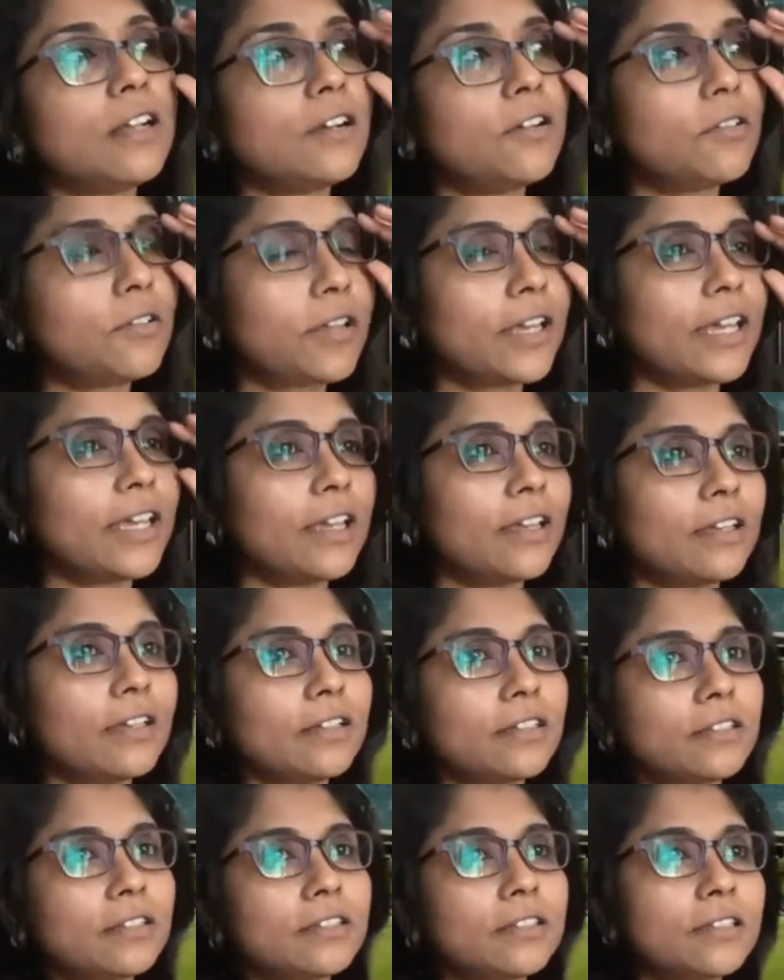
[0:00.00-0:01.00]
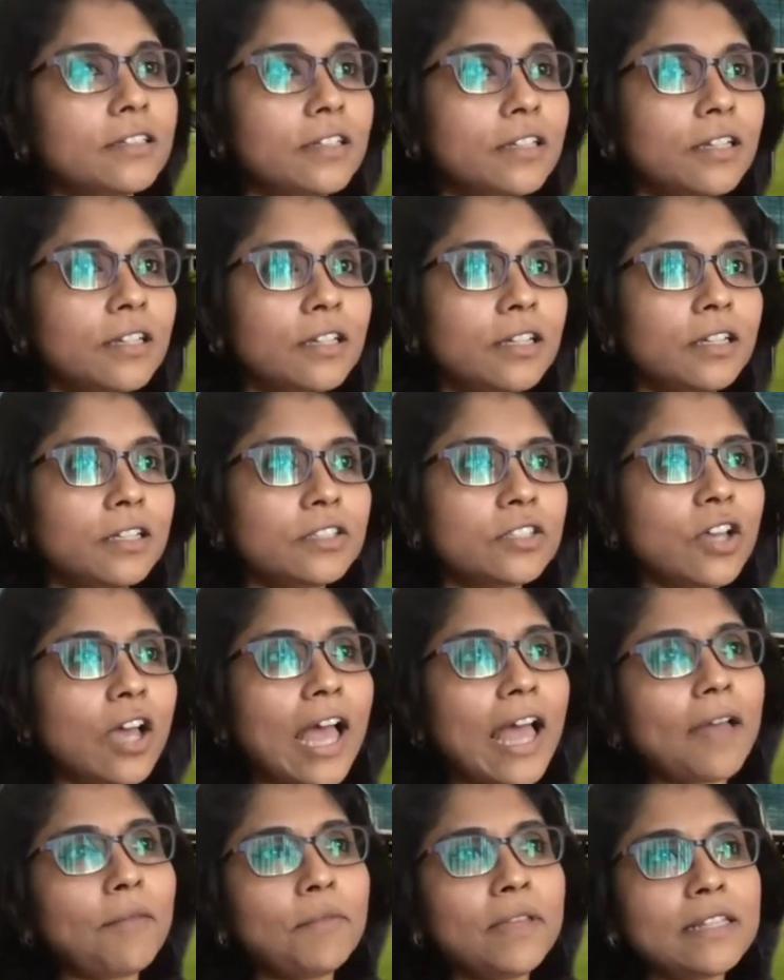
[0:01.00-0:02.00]
Okay. So
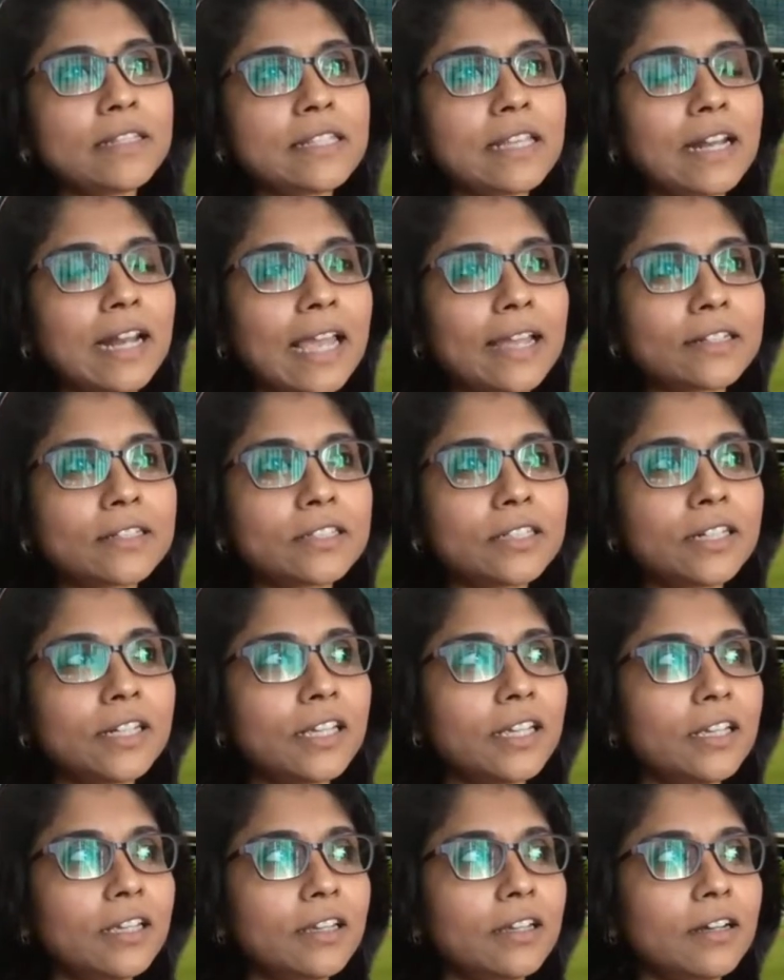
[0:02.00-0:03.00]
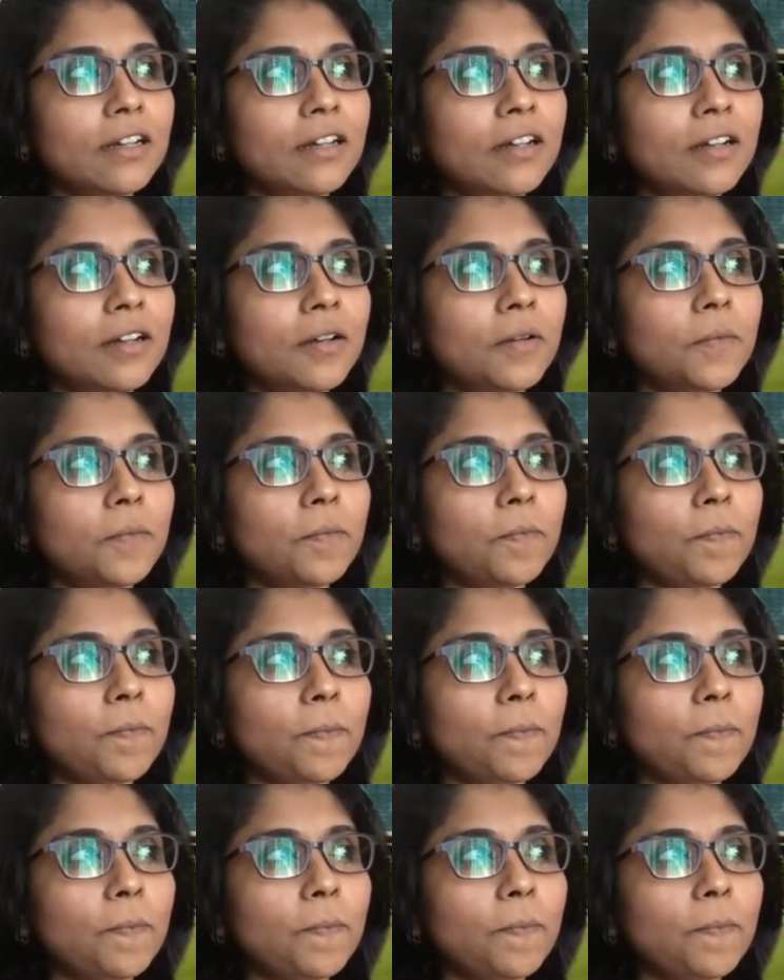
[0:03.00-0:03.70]
habits are actually, uh,